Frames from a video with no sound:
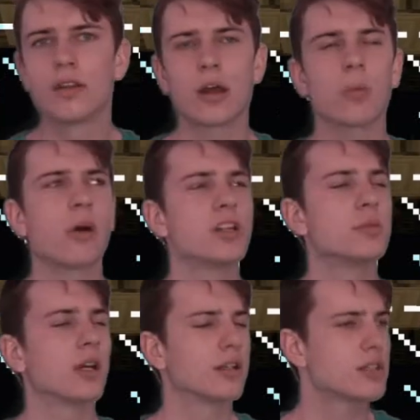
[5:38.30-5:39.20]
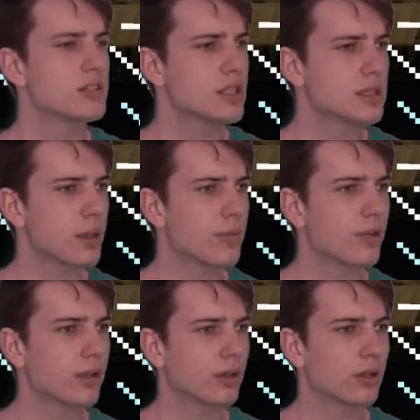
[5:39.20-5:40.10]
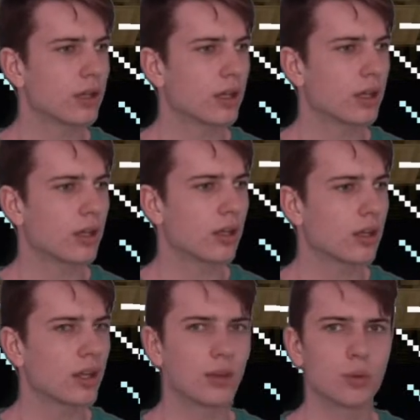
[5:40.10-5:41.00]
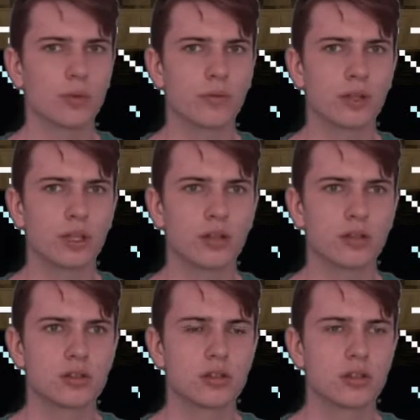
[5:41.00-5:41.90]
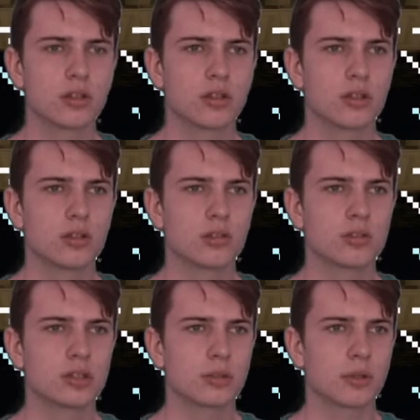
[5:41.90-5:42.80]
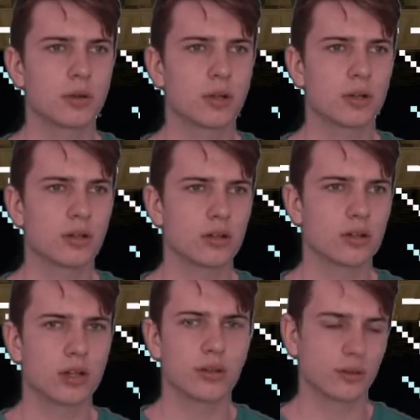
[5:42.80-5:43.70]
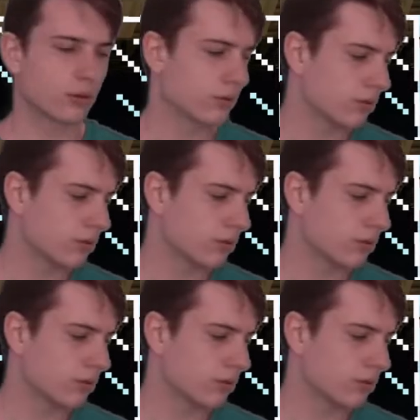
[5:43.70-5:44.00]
That reminds me, I did see something in the ravine. Something quite odd, I thought.